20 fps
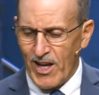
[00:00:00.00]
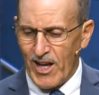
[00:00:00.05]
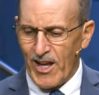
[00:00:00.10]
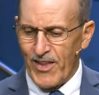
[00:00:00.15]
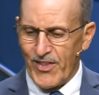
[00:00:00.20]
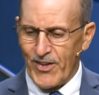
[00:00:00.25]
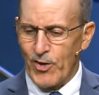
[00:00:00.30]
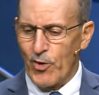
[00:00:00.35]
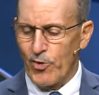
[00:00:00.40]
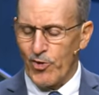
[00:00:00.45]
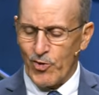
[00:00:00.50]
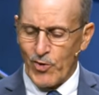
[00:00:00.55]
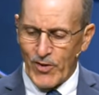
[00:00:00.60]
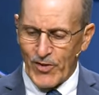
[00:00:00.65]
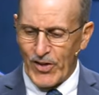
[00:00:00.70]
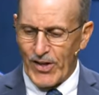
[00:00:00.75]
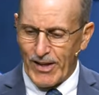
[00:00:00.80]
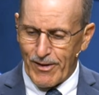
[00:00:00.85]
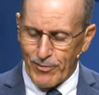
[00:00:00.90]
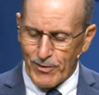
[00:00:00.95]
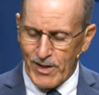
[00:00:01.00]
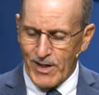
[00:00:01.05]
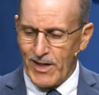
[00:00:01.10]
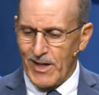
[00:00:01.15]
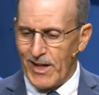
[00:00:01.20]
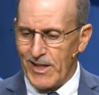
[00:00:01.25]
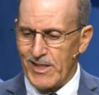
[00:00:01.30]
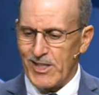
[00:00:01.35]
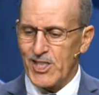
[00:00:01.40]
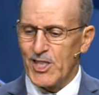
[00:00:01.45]
and the goats are on the left
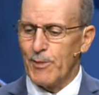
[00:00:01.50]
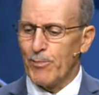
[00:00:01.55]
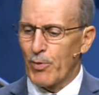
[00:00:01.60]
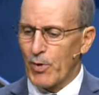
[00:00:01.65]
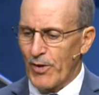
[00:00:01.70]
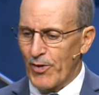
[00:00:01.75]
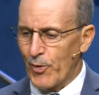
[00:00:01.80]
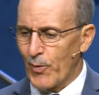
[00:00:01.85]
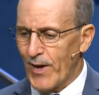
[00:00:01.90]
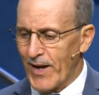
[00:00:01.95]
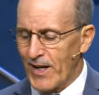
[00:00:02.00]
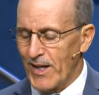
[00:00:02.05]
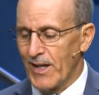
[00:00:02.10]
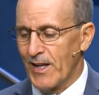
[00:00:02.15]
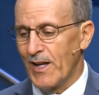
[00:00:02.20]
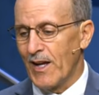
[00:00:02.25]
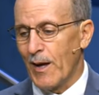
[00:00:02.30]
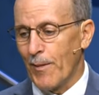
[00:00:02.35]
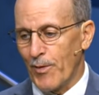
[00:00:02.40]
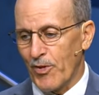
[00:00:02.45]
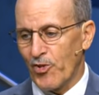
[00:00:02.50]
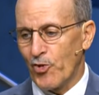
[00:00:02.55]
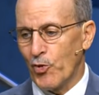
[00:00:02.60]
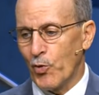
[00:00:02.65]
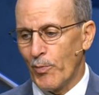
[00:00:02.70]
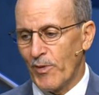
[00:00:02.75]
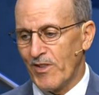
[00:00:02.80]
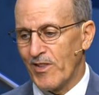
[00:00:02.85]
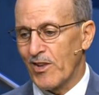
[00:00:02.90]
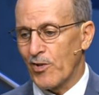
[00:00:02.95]
and the sheep are on the right, I'm
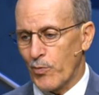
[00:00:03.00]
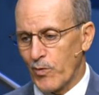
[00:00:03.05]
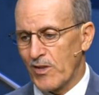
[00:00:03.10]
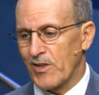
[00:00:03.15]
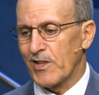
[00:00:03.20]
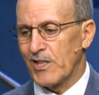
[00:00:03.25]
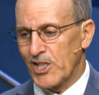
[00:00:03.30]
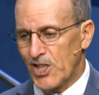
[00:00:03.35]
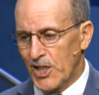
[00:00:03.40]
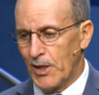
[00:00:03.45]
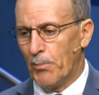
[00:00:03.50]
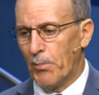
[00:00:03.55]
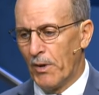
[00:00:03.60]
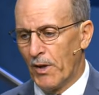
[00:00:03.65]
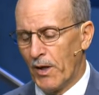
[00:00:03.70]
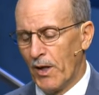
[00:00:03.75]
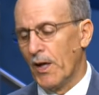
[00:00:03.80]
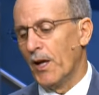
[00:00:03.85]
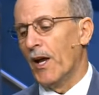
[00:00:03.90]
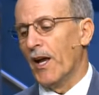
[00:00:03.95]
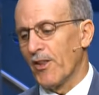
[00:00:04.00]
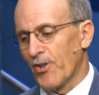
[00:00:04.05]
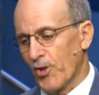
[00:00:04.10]
assuming this was the sheep, and so